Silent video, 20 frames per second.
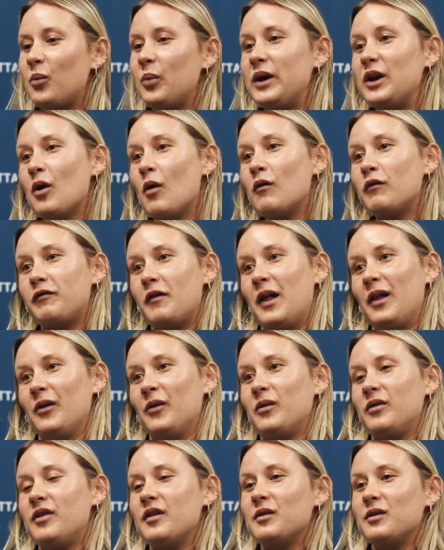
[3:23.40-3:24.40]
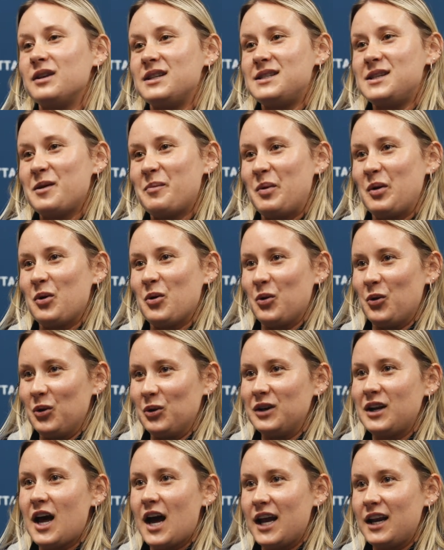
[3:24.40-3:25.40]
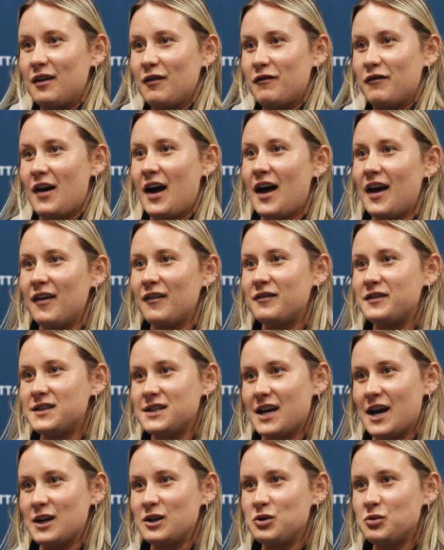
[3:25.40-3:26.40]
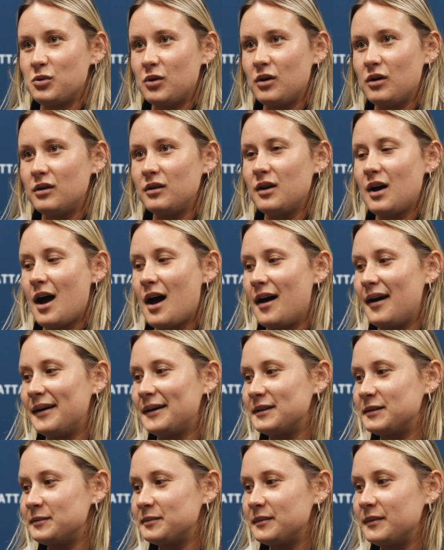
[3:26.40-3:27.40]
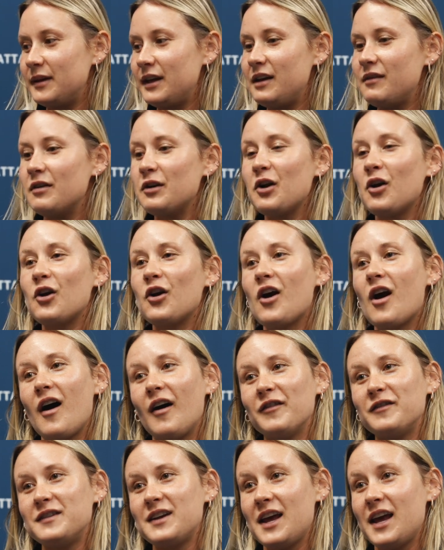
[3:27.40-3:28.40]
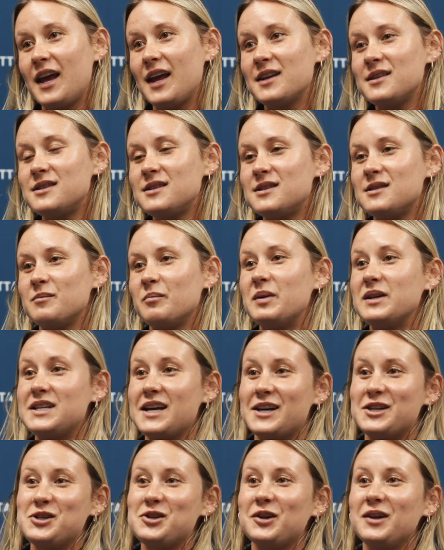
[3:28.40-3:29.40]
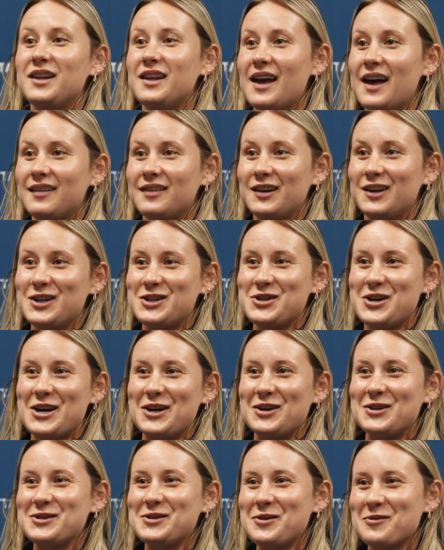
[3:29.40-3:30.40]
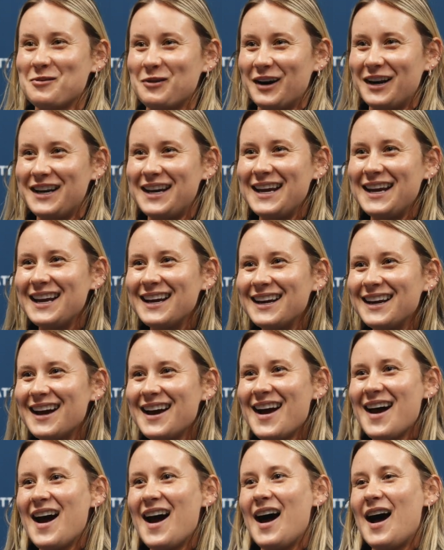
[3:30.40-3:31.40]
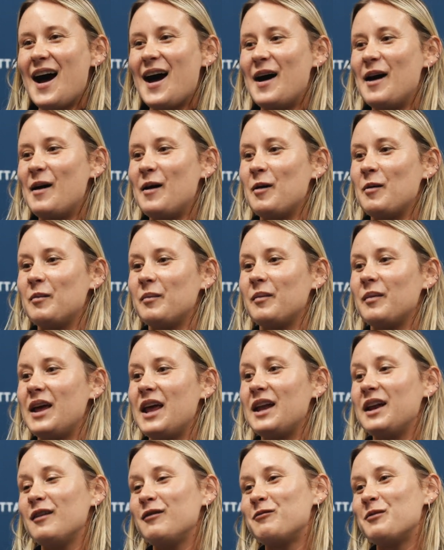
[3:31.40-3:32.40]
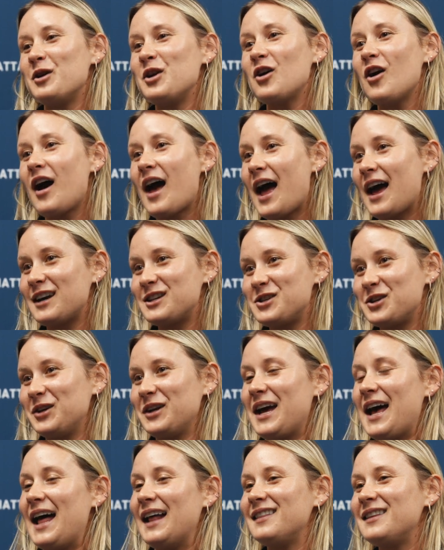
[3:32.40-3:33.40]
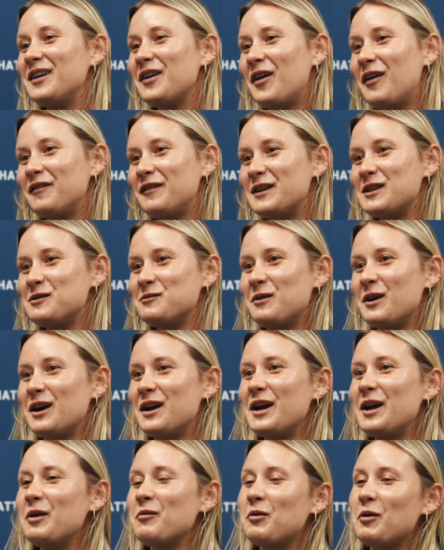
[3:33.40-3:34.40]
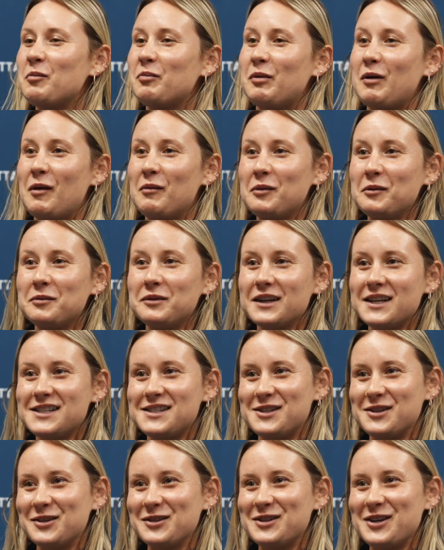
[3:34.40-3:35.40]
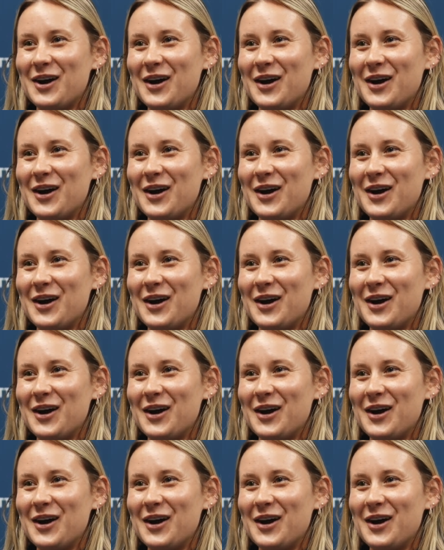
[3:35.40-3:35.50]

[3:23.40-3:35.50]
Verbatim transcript: we don't follow the typical nine to five schedule. Um, even on our off days, potentially the athletic trainers are working. Um, and if we're not actually at the office working, we're probably still